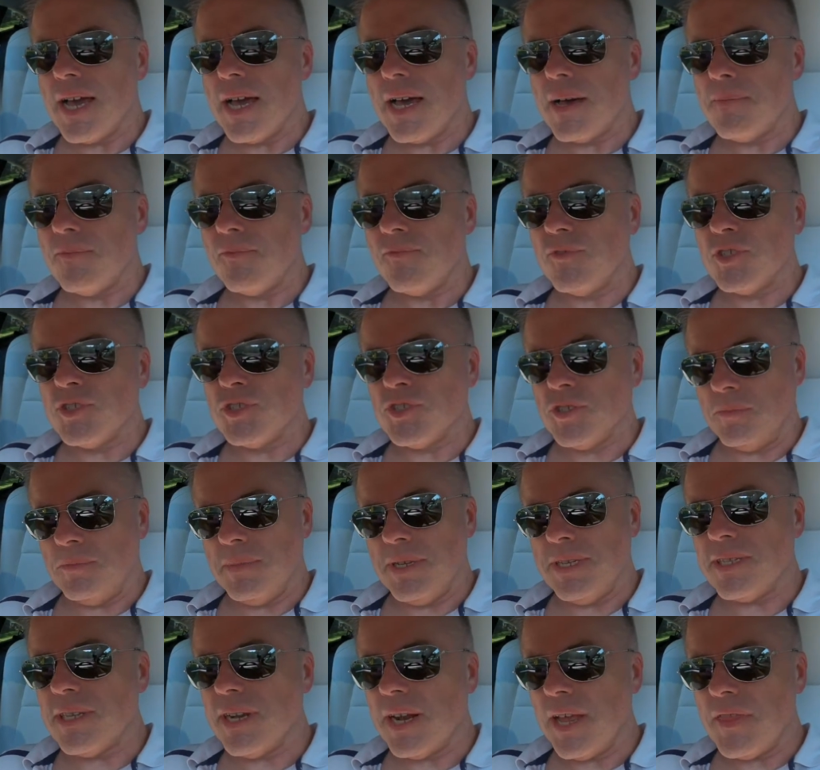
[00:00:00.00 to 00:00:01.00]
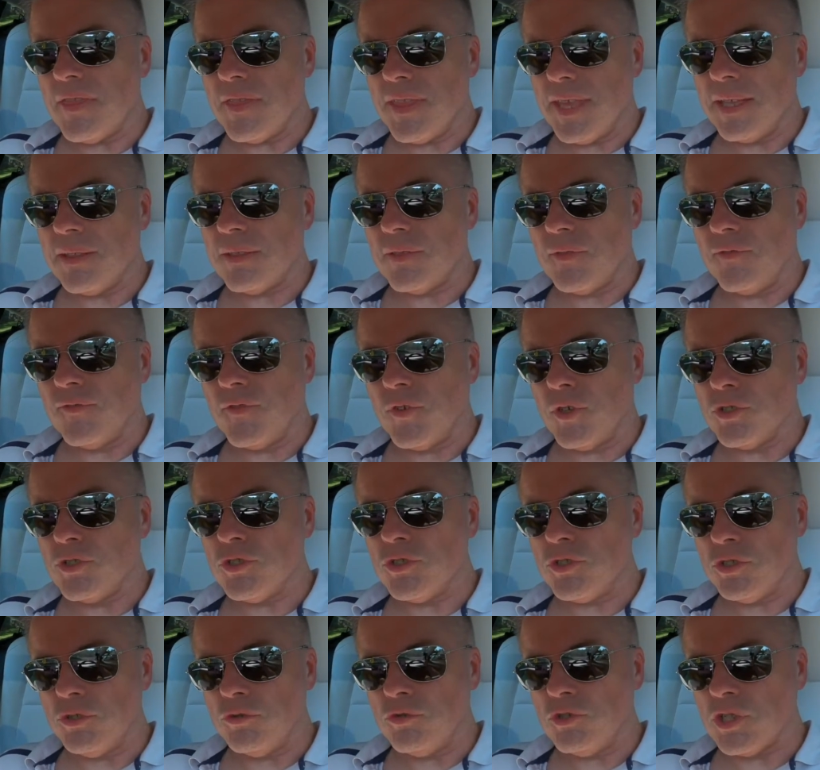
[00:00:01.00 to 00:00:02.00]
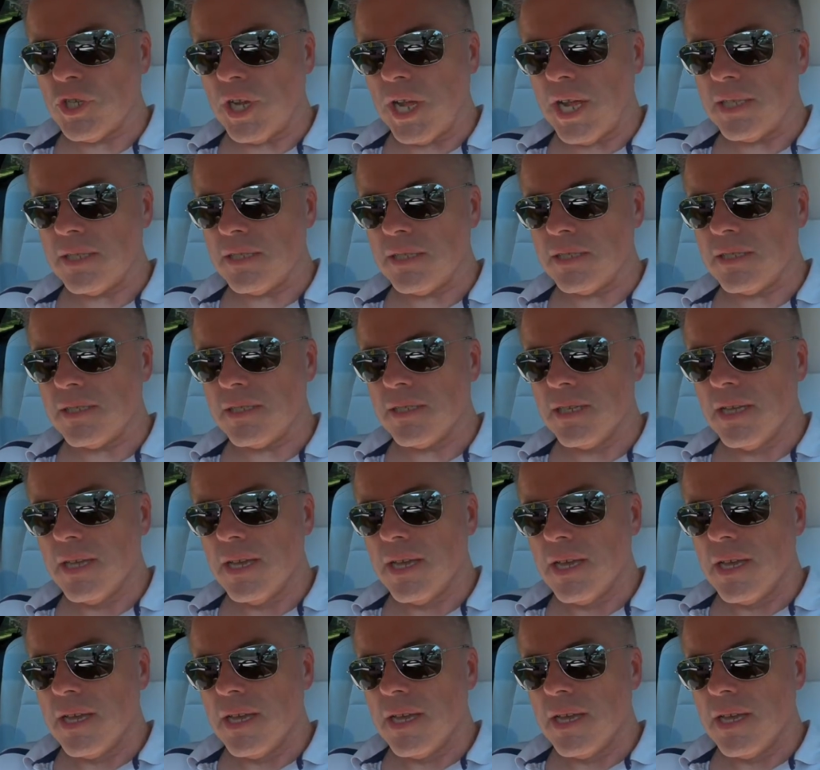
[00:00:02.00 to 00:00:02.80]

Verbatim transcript: Um, for some reason, I think the first two shots,